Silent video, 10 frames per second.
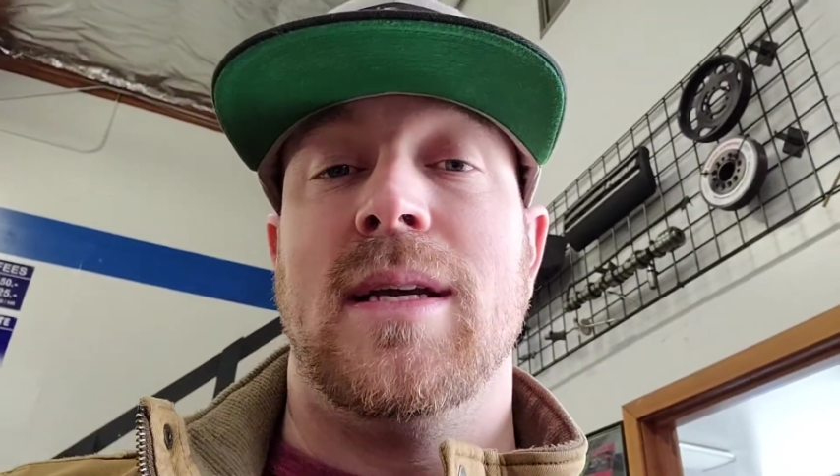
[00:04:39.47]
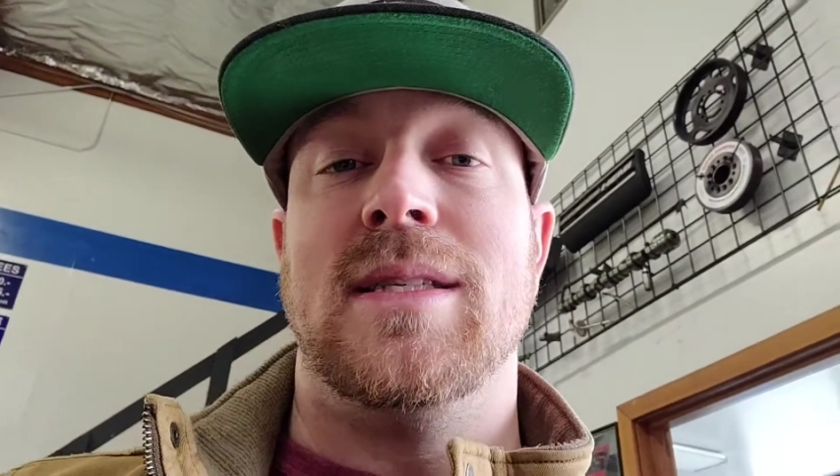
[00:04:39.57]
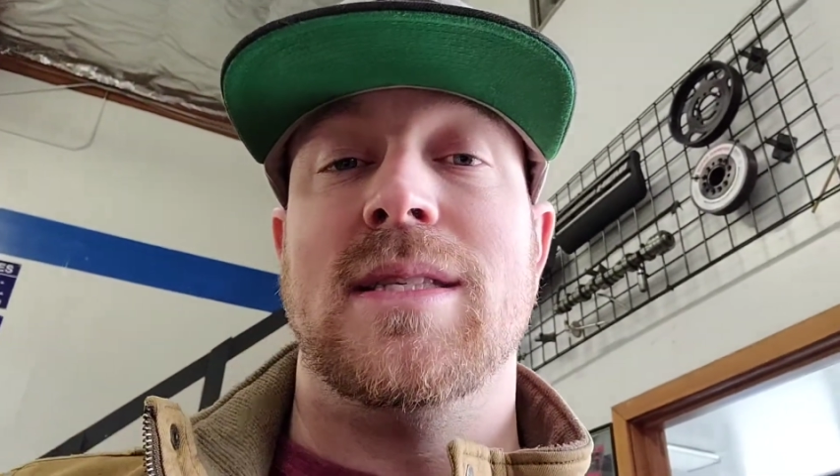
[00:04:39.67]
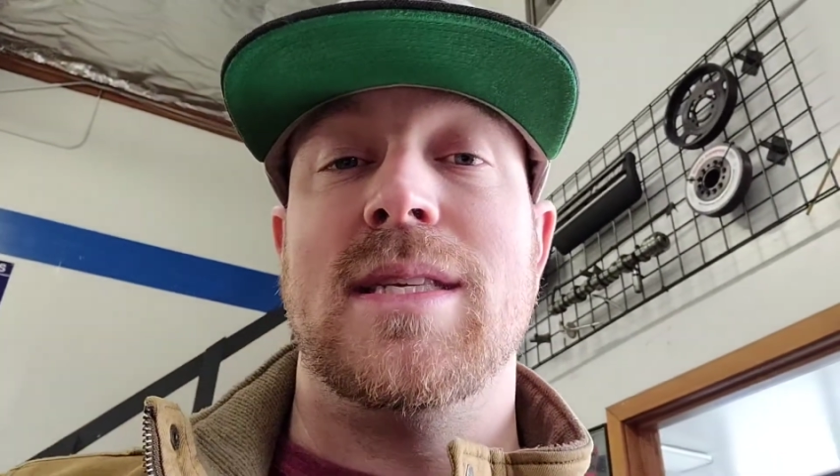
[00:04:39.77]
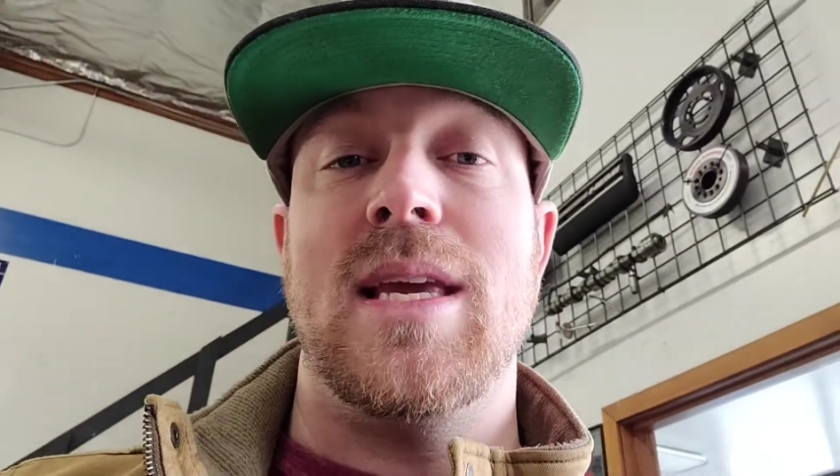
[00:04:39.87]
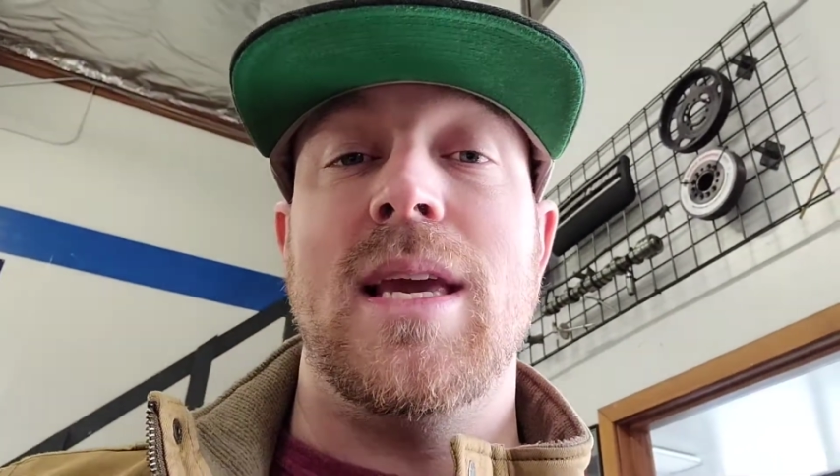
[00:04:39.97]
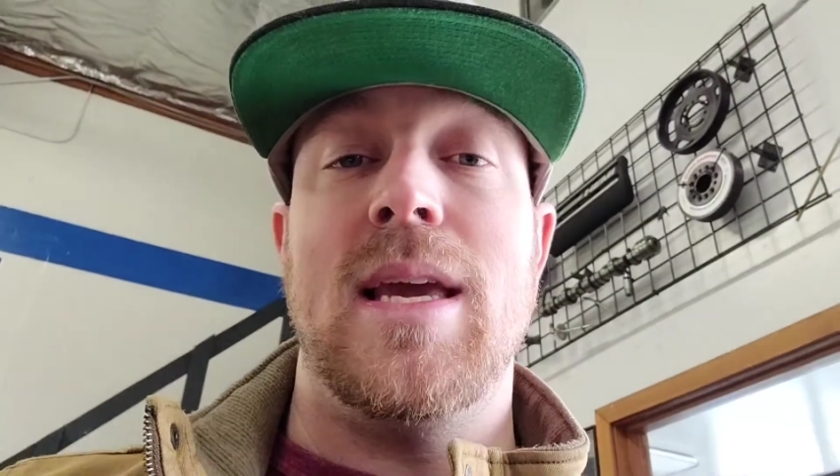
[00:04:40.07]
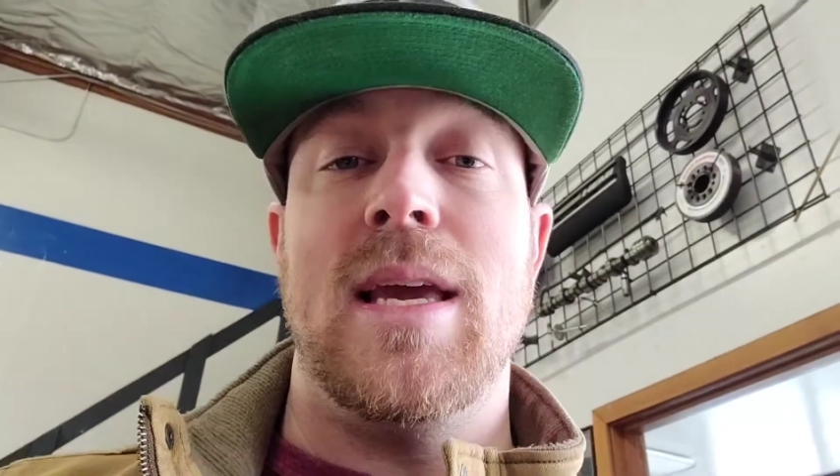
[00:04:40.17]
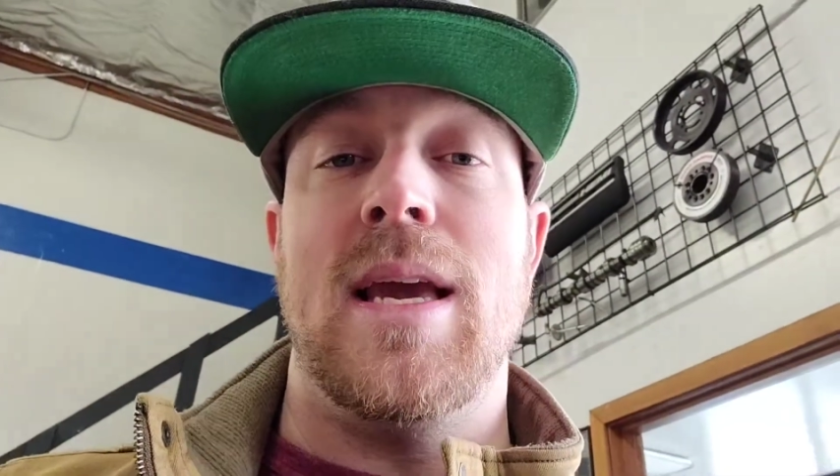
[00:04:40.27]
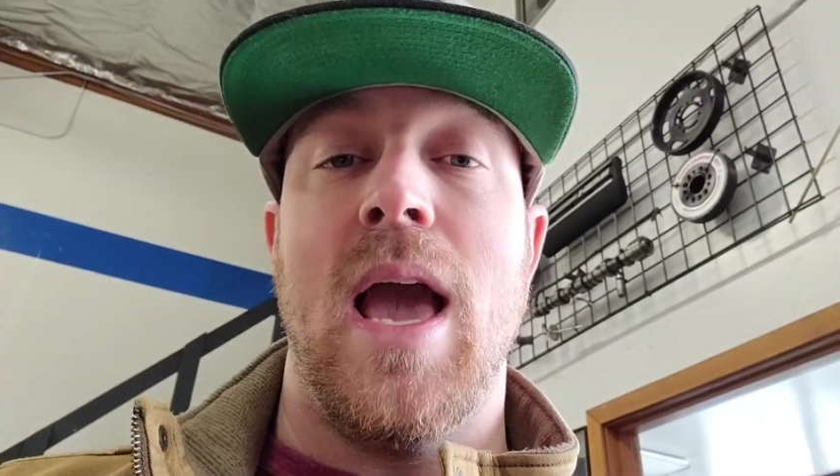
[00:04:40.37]

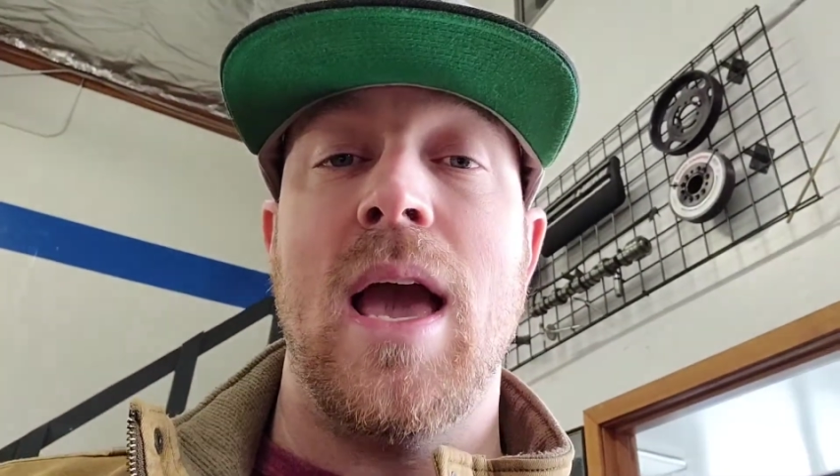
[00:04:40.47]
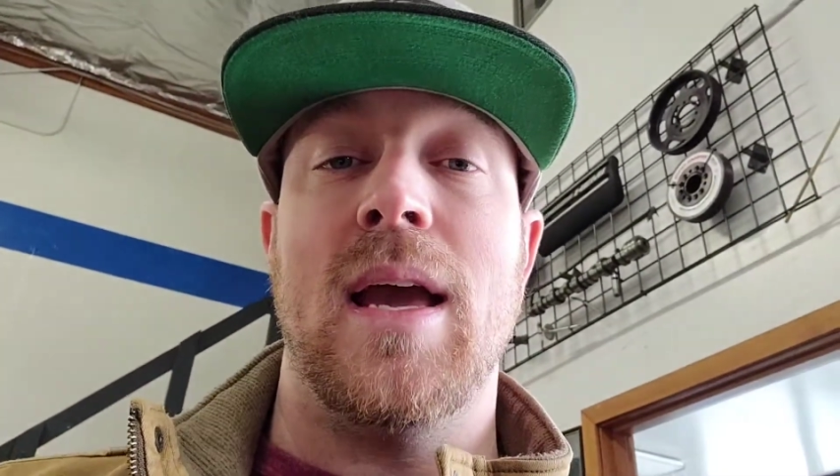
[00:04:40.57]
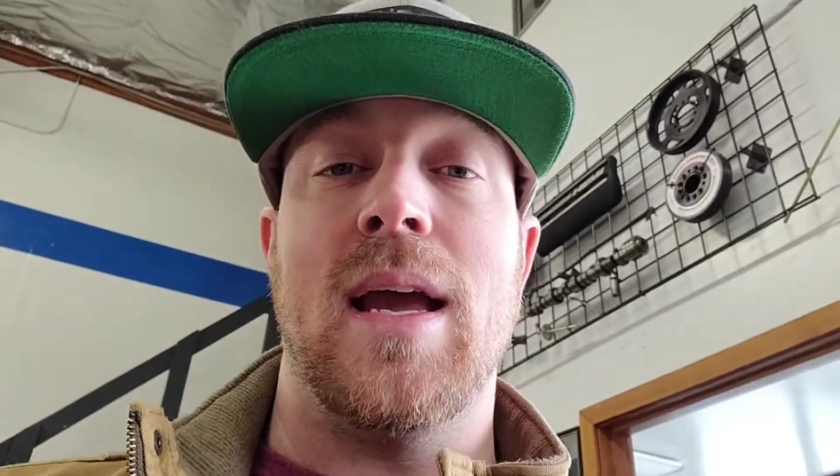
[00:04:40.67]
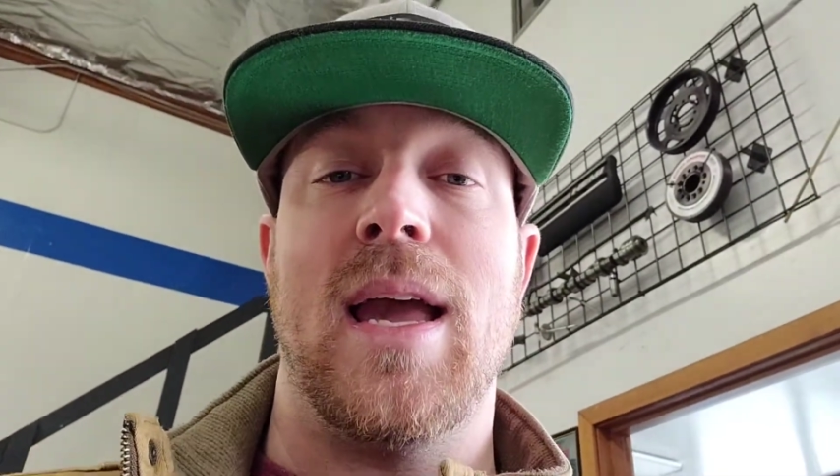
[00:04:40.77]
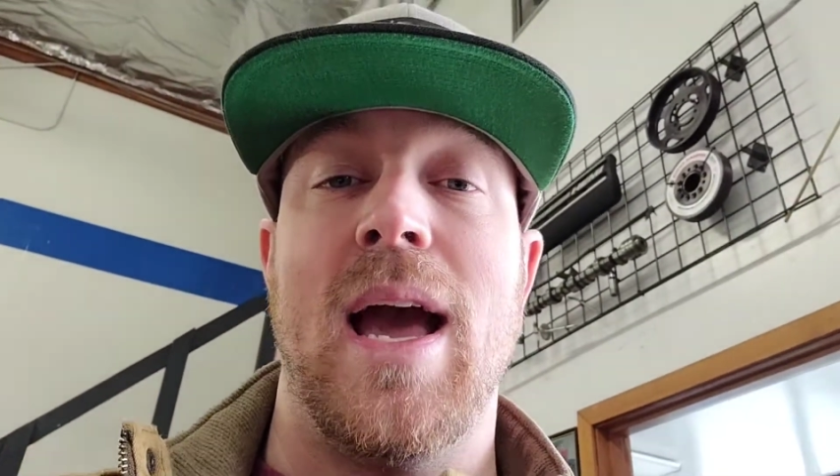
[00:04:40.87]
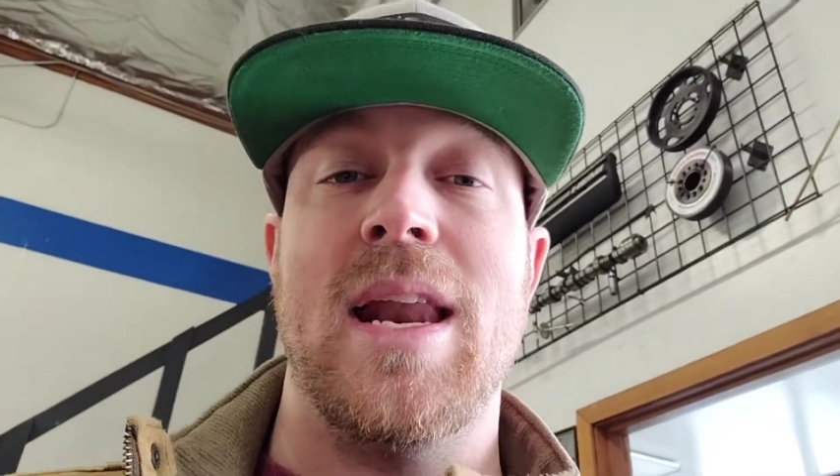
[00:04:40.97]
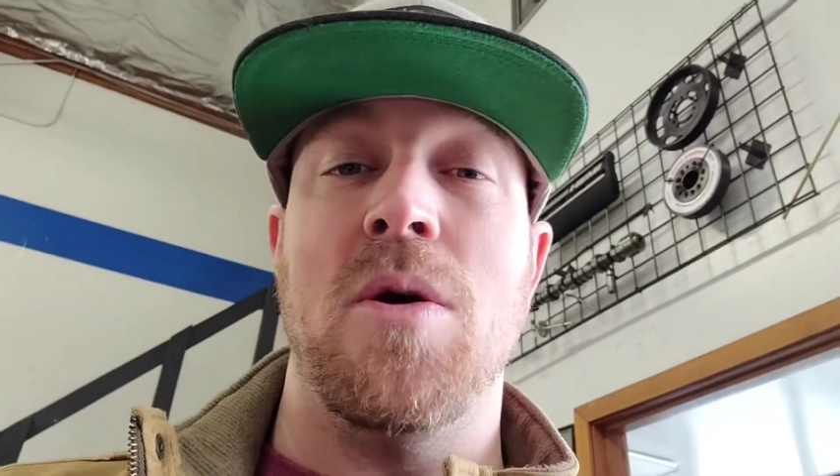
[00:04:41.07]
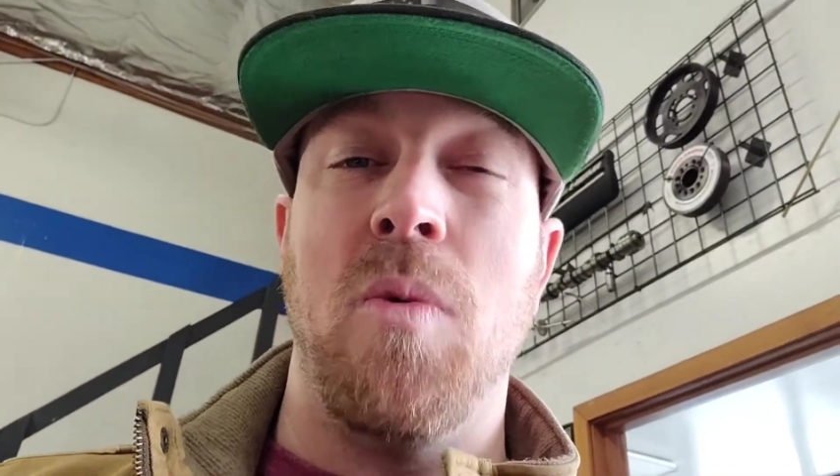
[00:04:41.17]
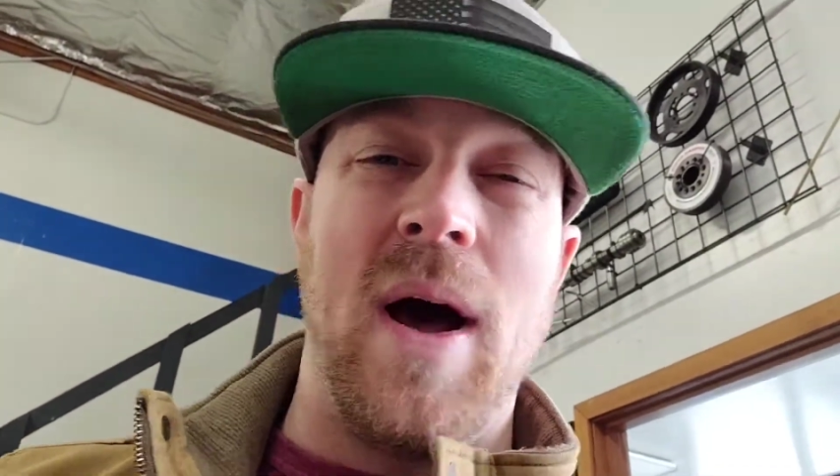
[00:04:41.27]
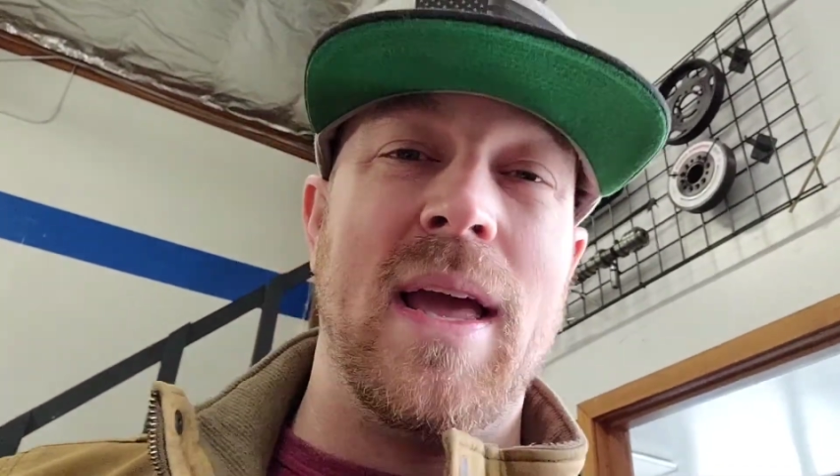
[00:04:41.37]
see kind
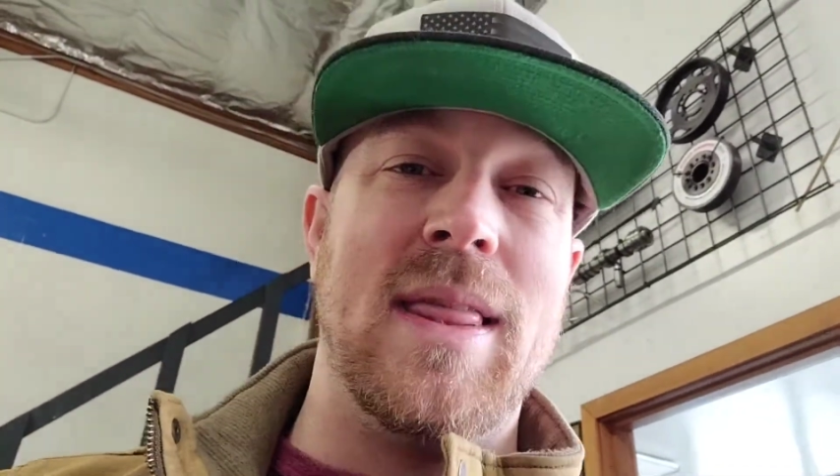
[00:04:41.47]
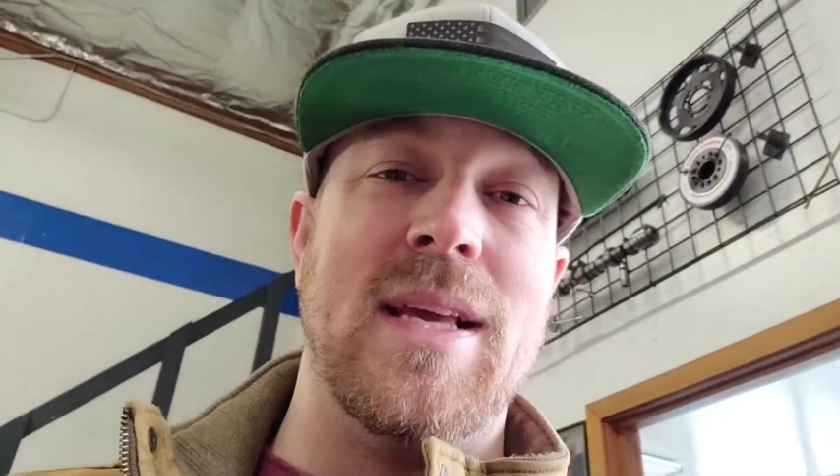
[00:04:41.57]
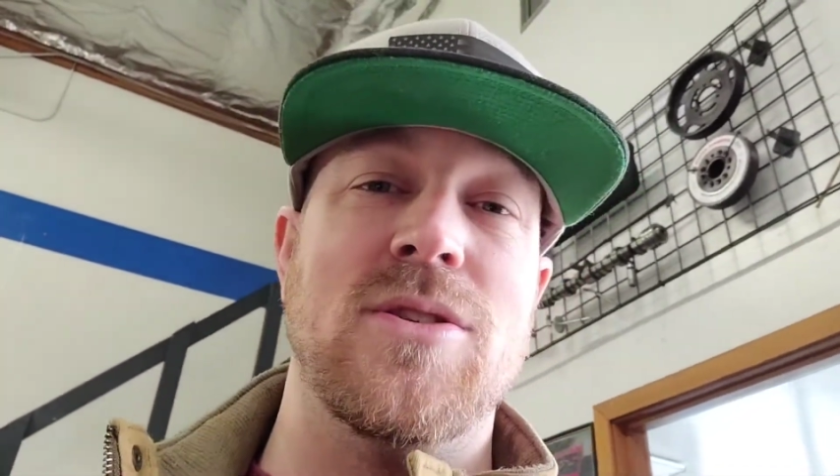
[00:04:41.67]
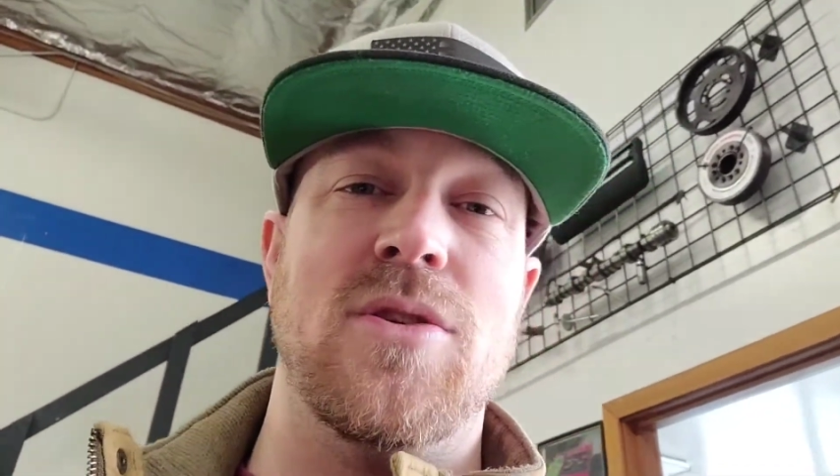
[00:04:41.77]
of why things